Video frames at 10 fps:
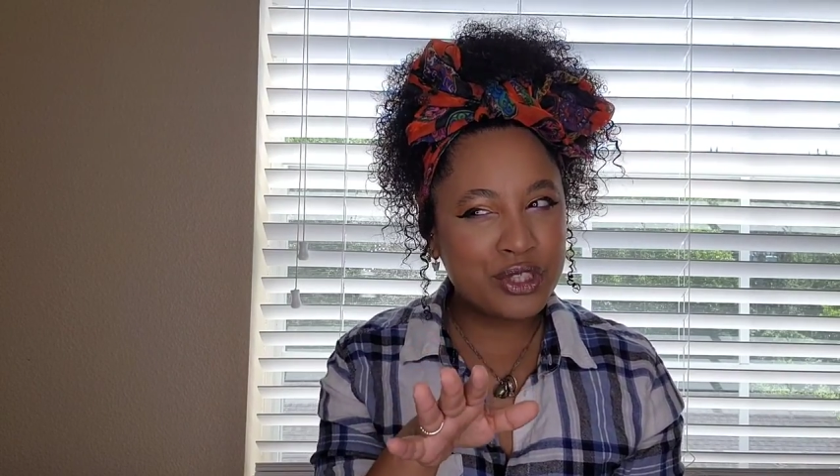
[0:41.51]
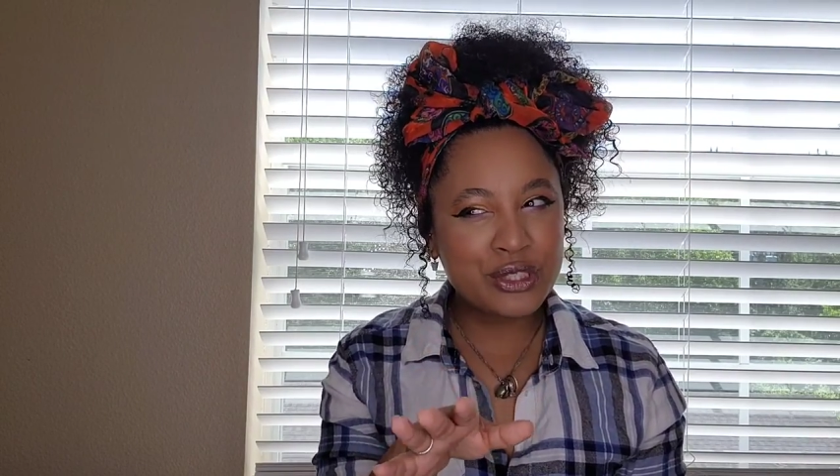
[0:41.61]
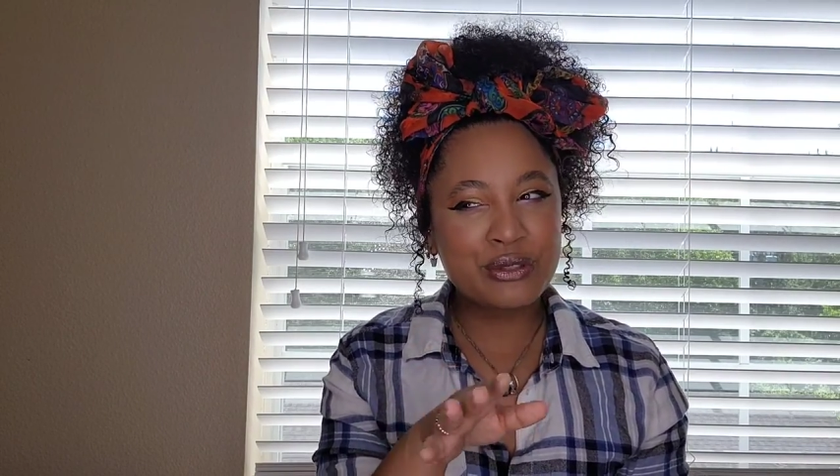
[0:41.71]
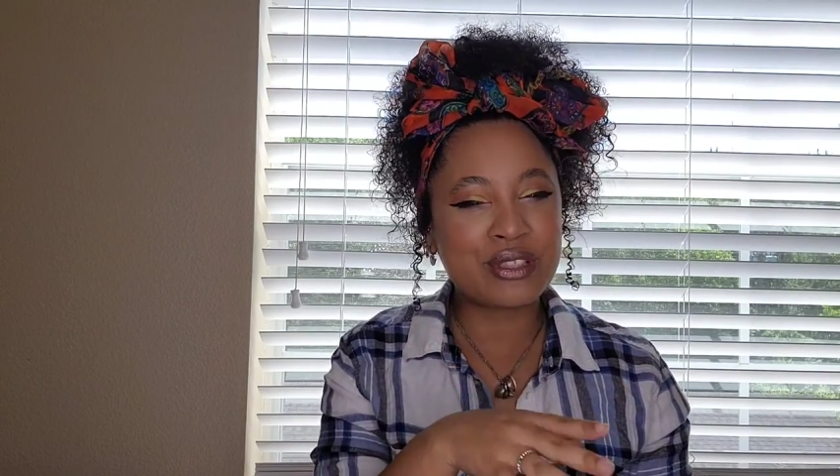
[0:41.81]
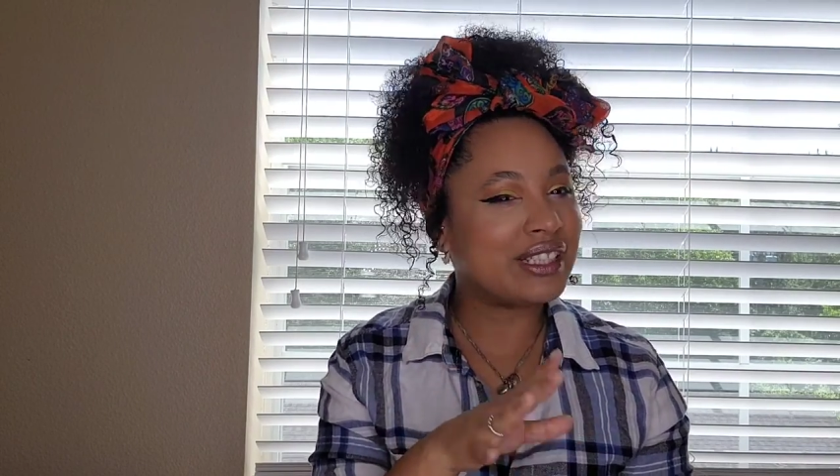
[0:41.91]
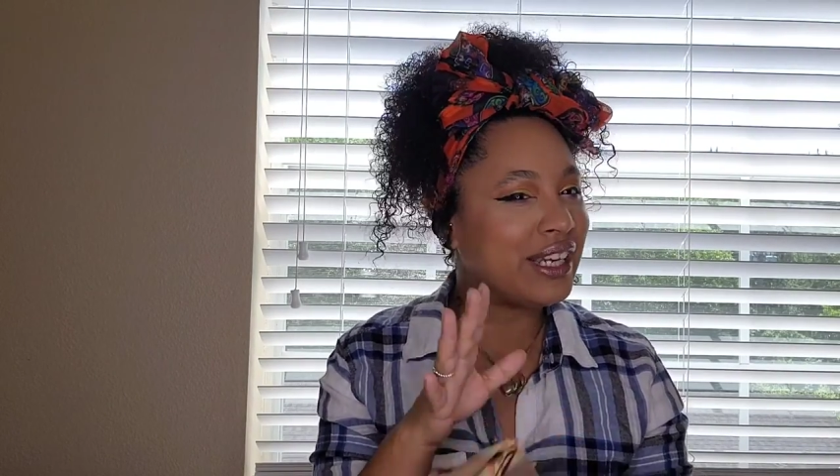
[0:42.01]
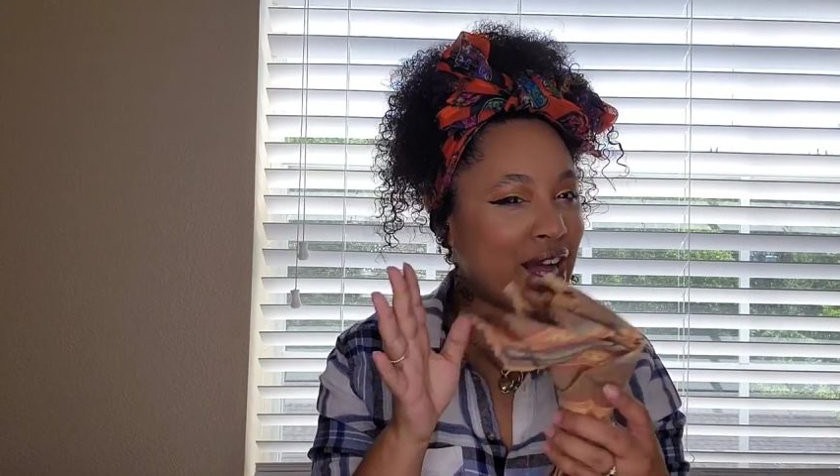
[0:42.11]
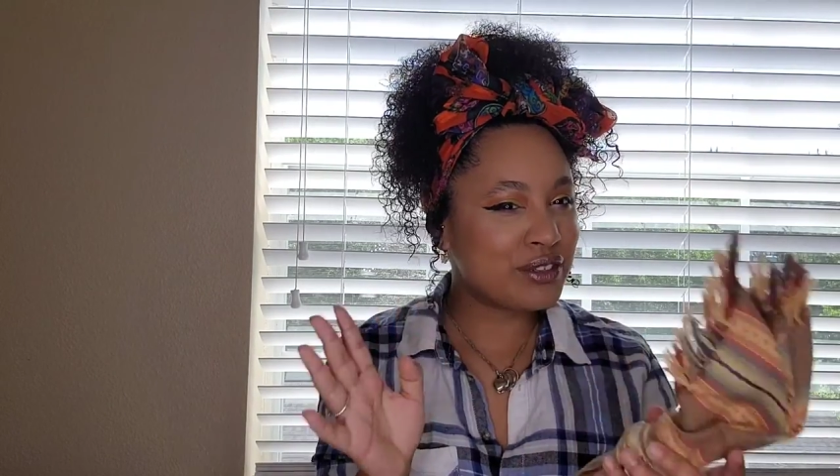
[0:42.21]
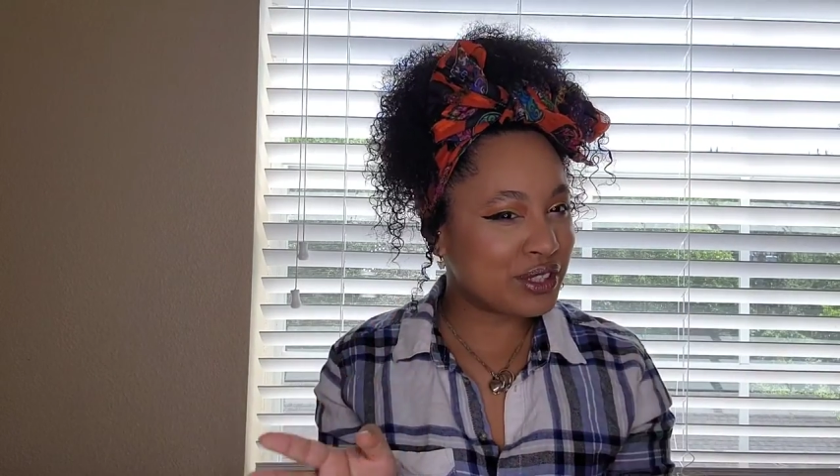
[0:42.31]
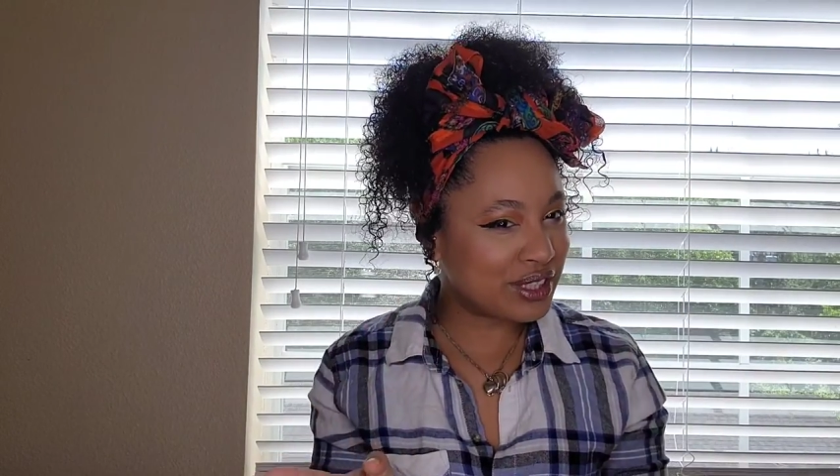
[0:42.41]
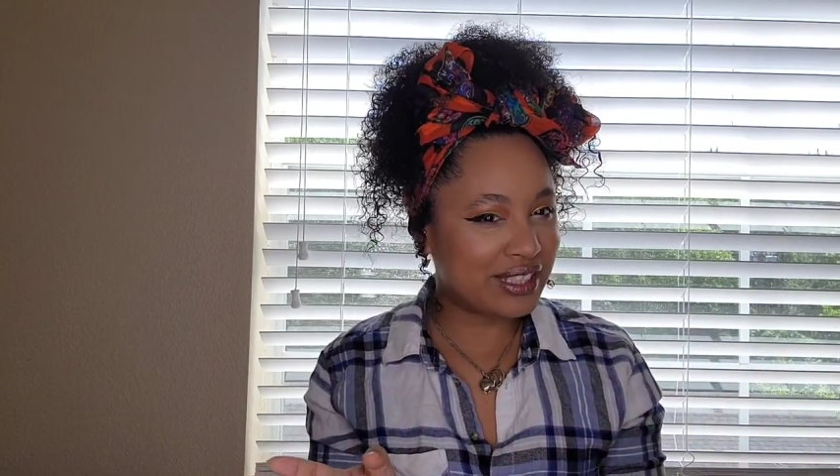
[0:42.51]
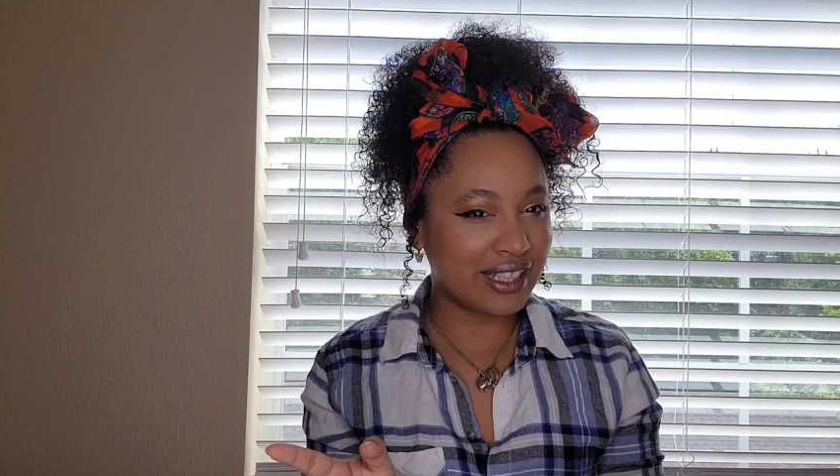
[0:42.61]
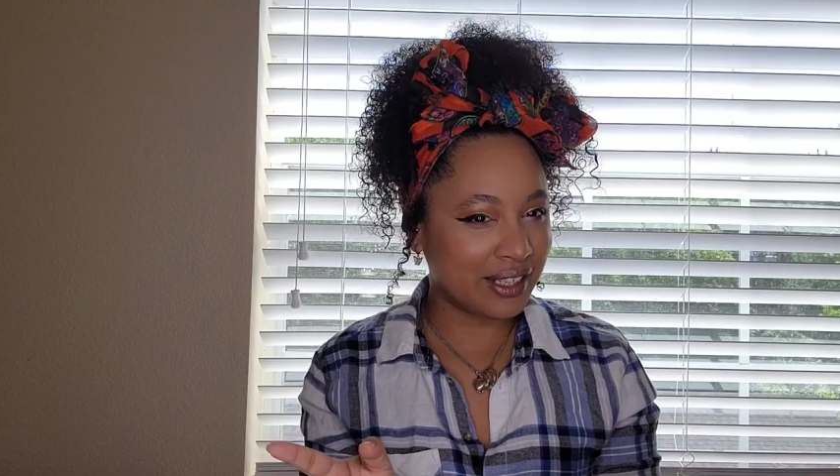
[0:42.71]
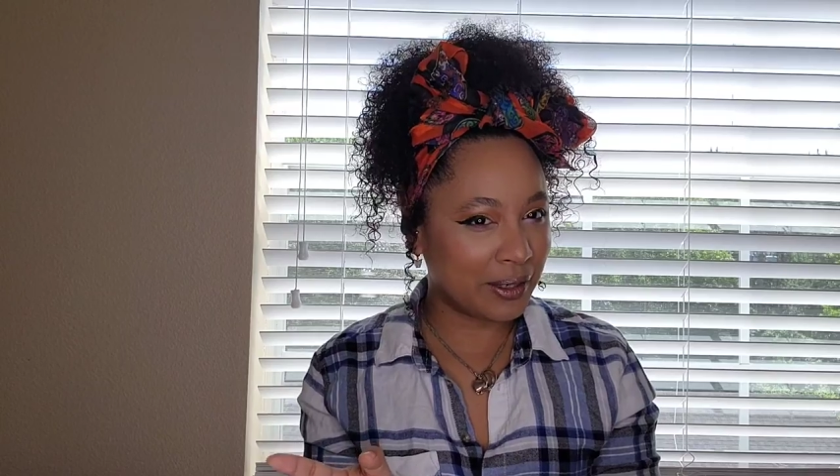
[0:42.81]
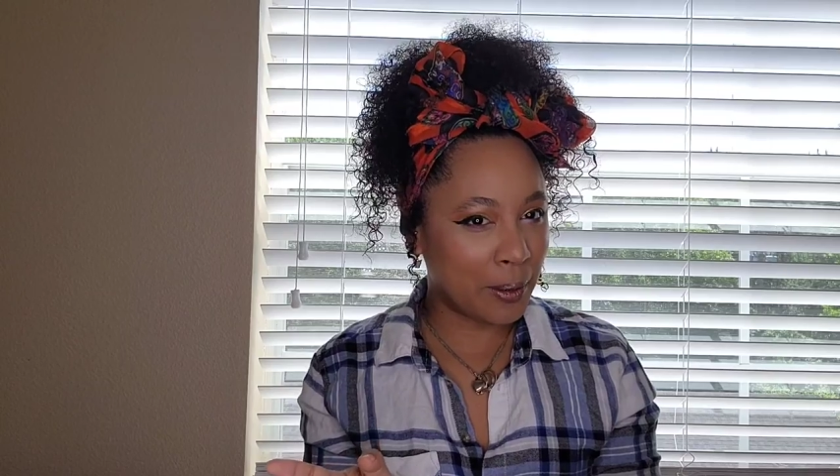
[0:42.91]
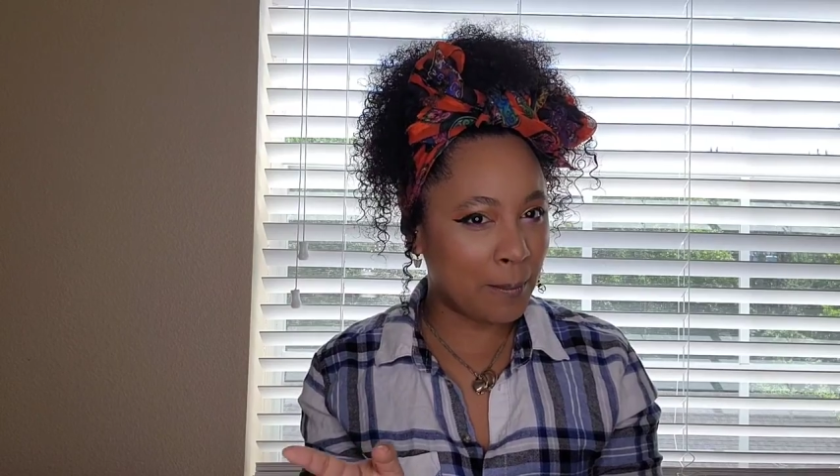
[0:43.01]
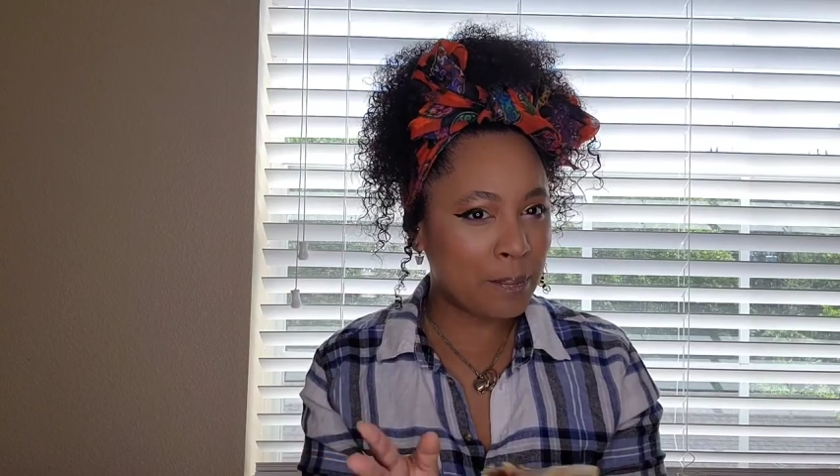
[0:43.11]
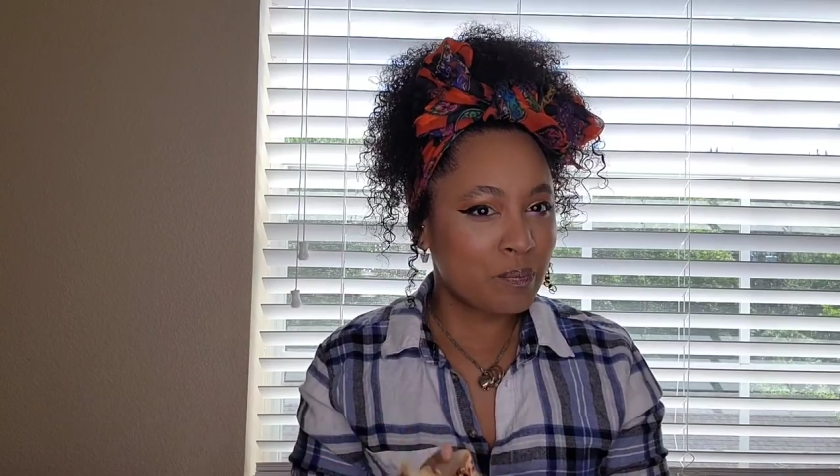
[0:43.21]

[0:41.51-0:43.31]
shoes and y'all just still